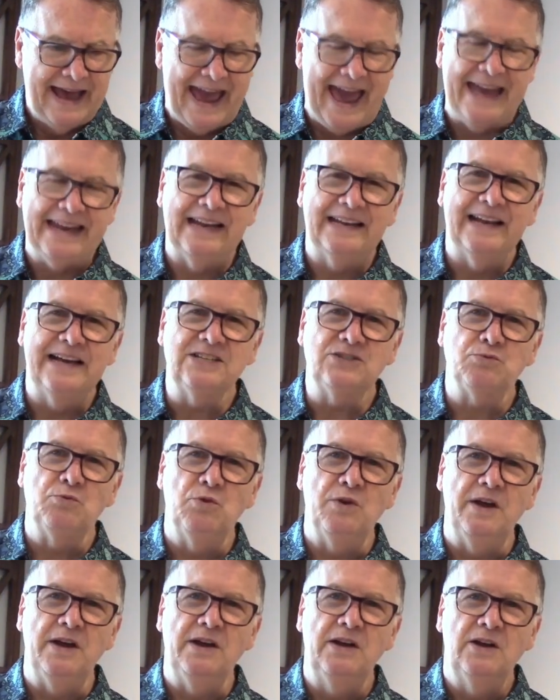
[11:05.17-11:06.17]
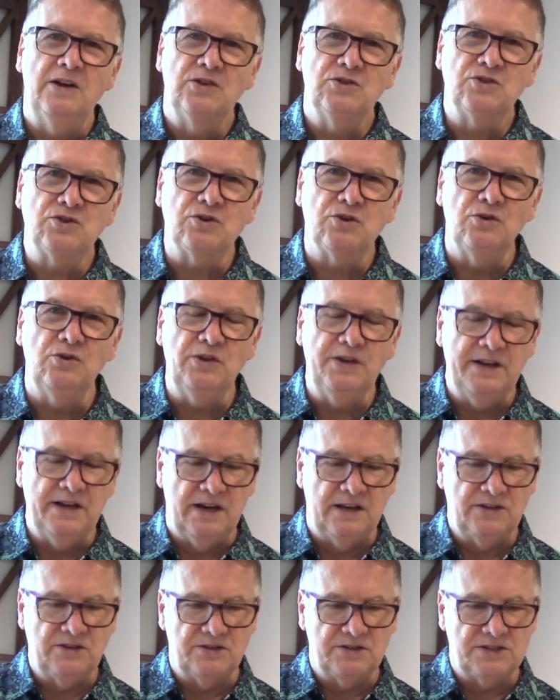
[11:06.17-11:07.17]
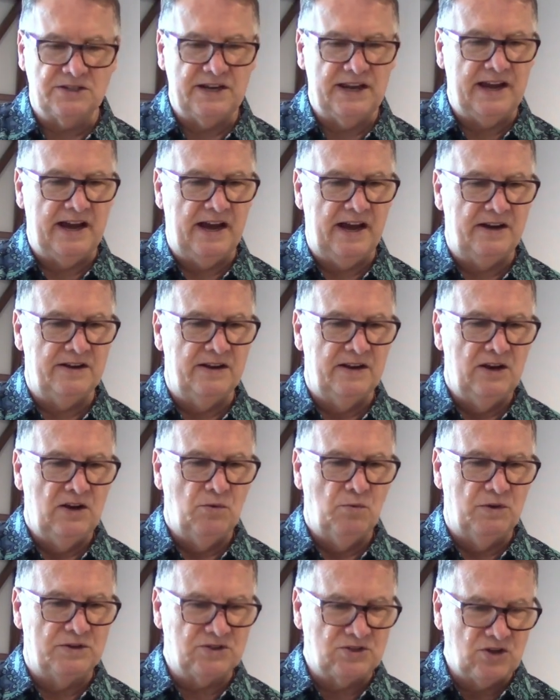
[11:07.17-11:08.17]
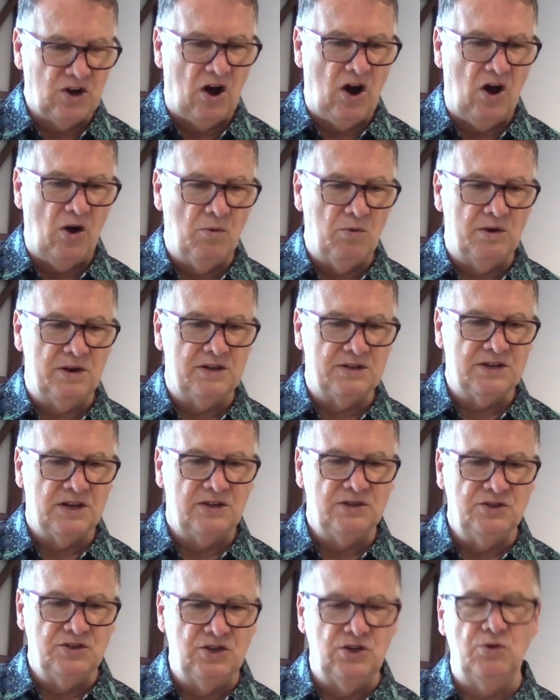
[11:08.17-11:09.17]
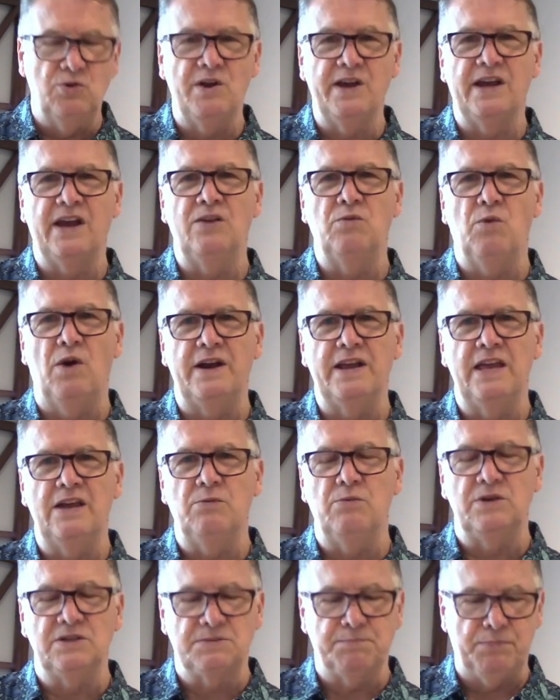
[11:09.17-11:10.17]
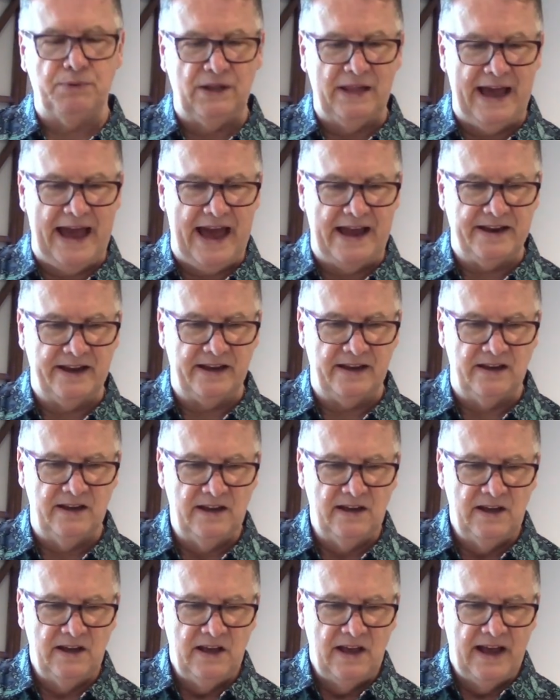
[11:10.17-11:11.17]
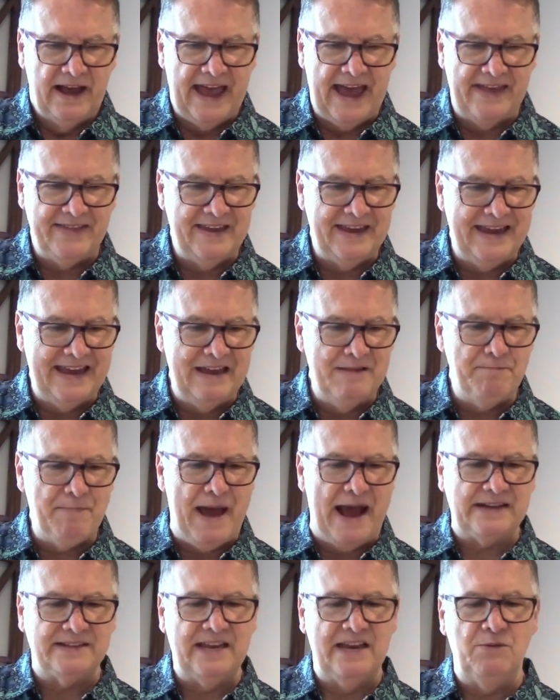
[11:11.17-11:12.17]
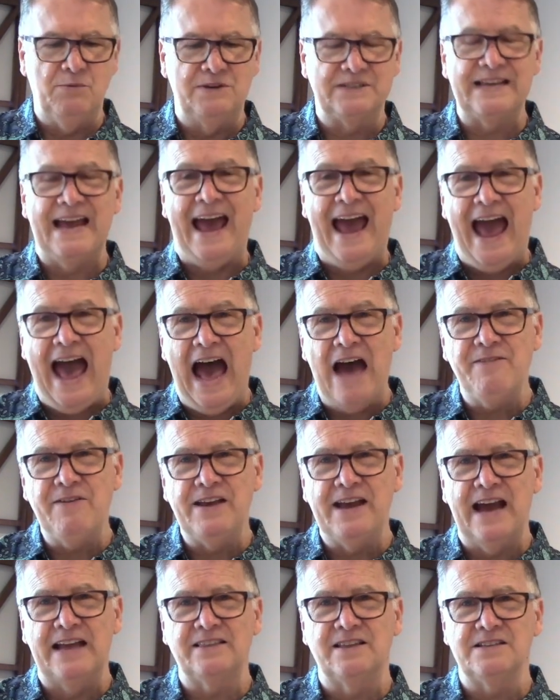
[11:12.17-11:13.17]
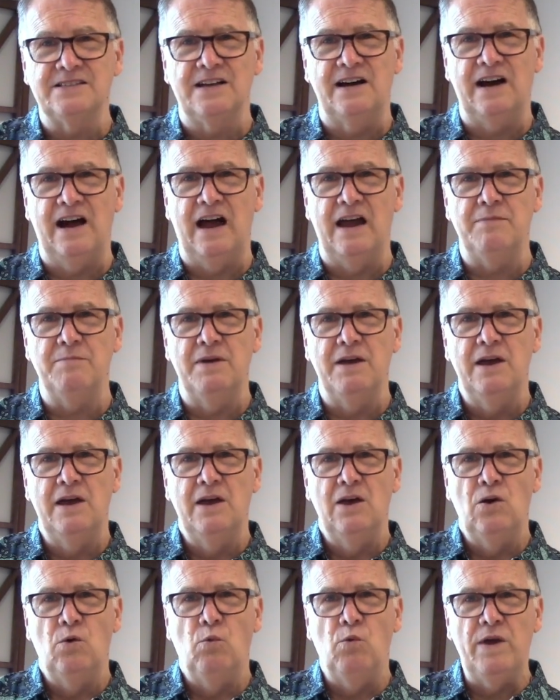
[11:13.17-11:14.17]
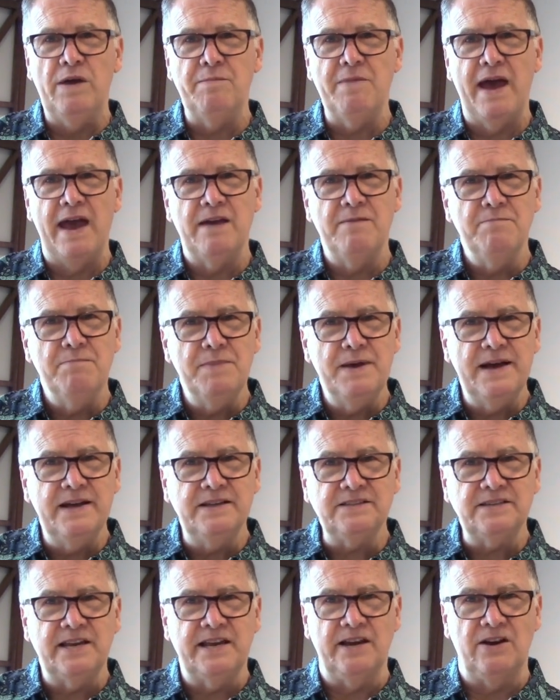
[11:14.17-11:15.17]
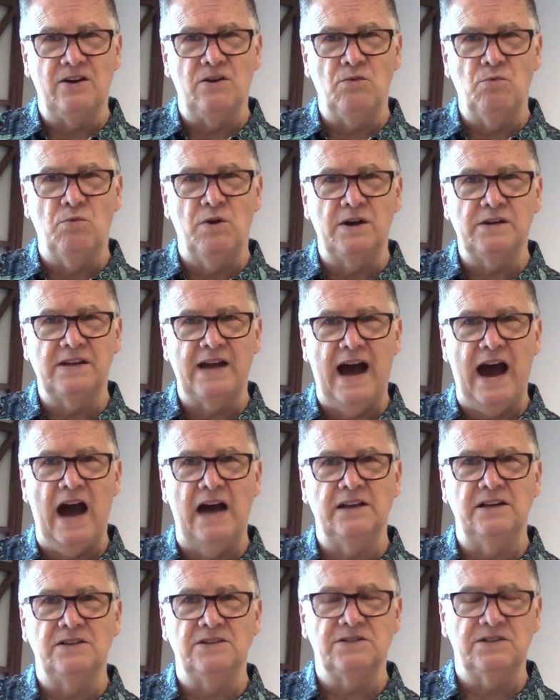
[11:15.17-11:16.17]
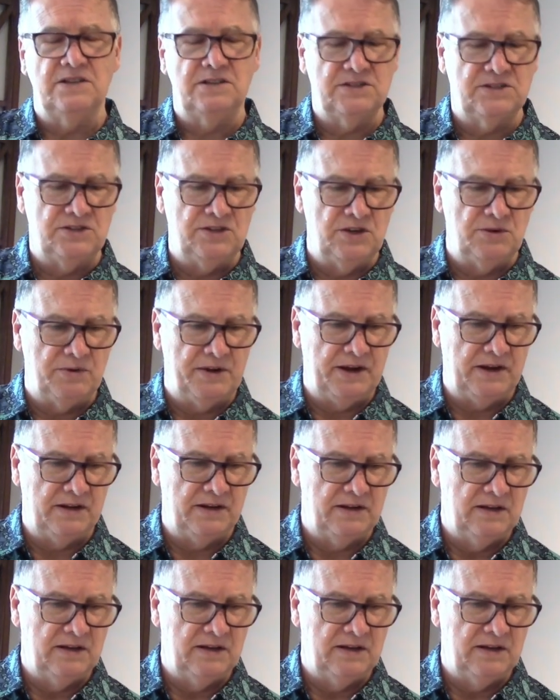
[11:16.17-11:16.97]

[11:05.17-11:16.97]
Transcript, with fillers: And unless we truly understand what Saul was doing and what he was planning and the impact he was having at the time, we may miss here what God is, is doing.